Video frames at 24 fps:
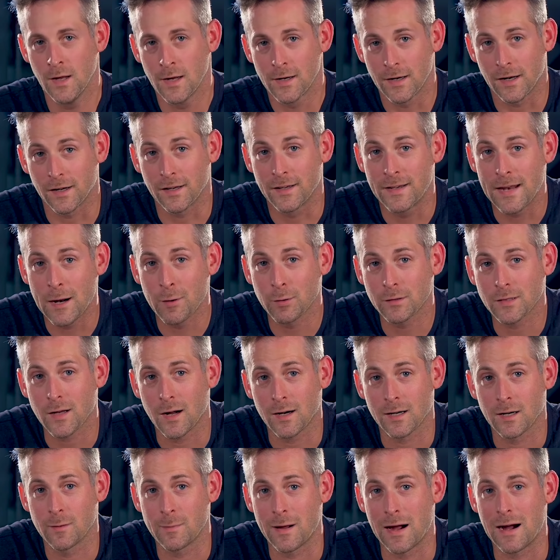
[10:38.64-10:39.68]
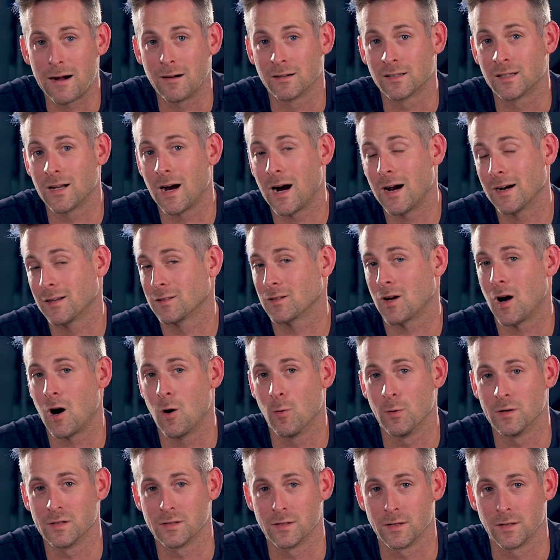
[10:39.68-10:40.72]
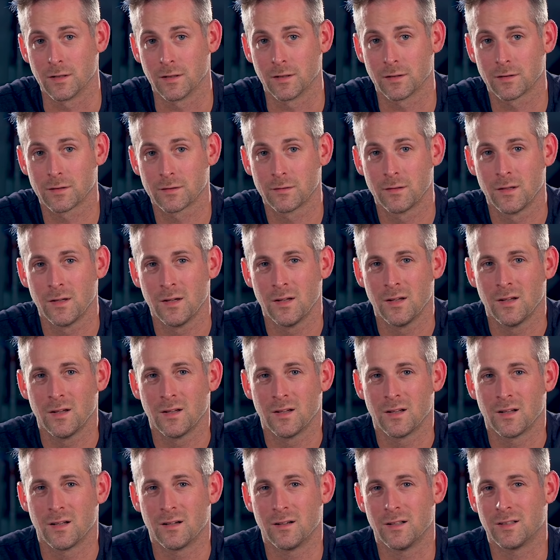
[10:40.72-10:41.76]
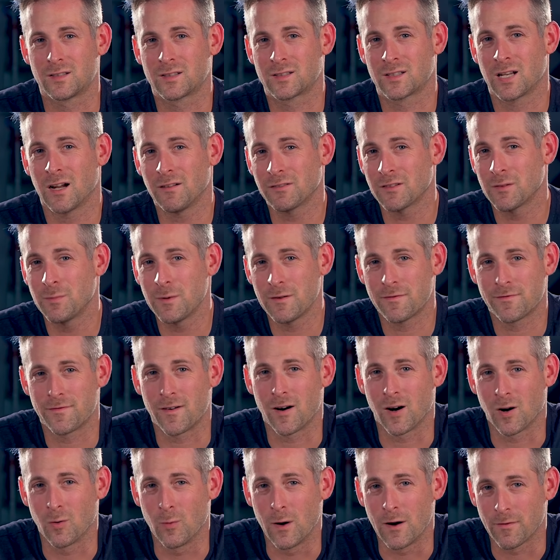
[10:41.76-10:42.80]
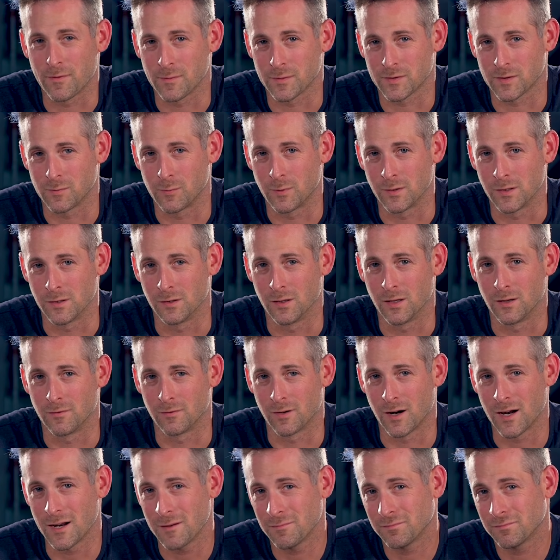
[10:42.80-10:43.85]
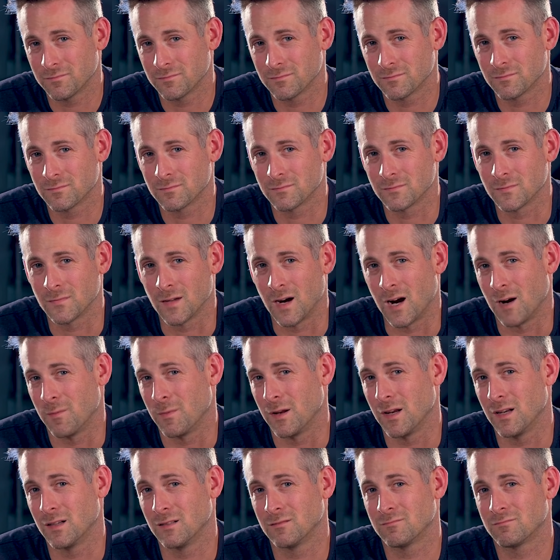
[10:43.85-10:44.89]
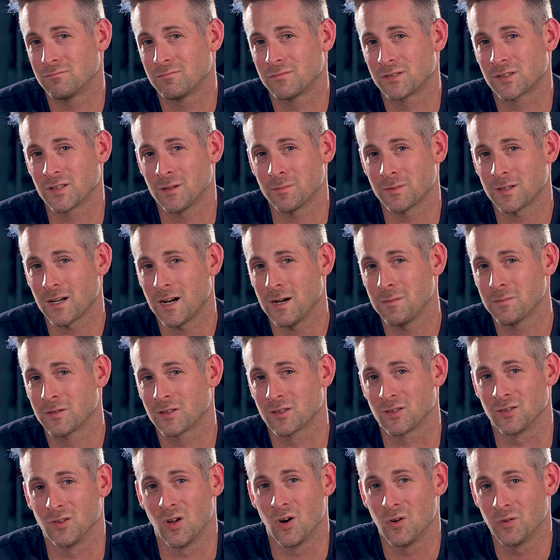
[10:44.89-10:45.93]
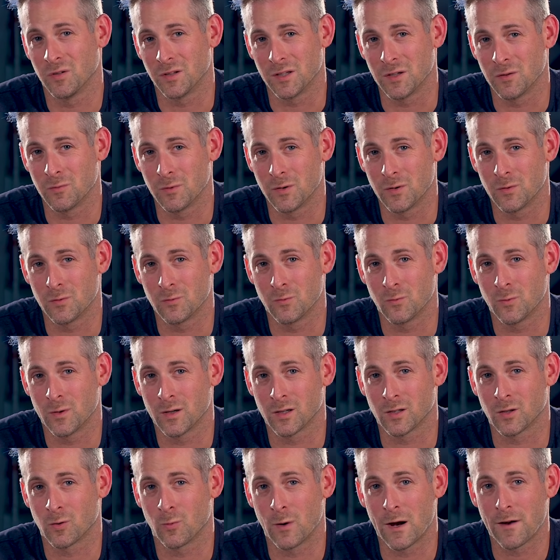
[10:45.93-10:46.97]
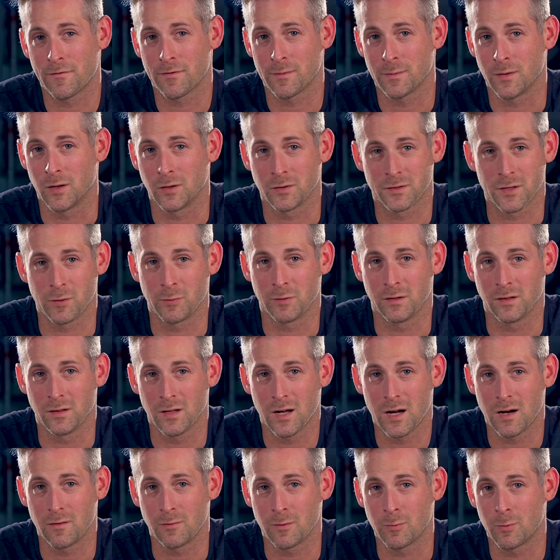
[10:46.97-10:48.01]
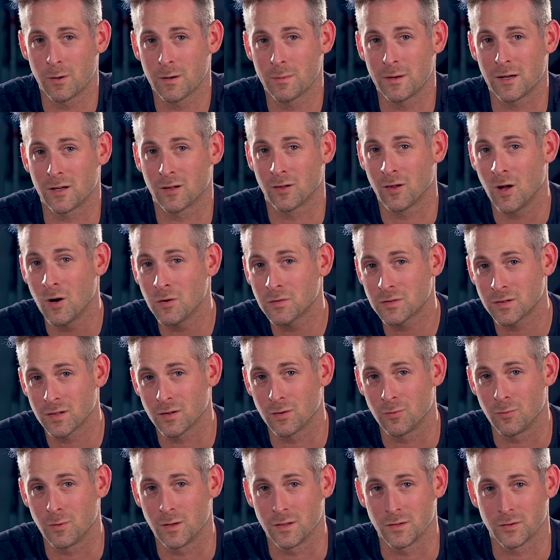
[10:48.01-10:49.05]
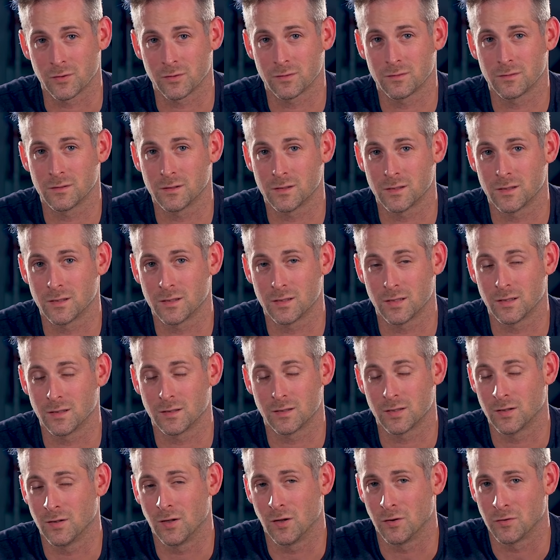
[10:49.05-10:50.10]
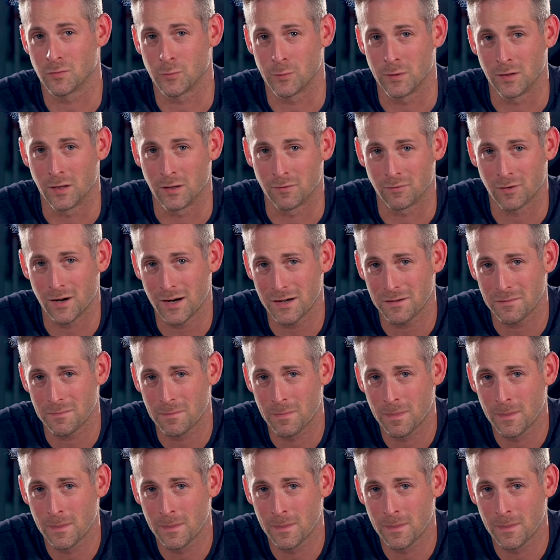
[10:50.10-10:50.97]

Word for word: Now today we're talking about how God is always near us. Now it's tough to be far away from someone you love, right? I mean, sometimes it's lonely when we're away from those that we love. We want to be close to the ones, to, to those we love, right?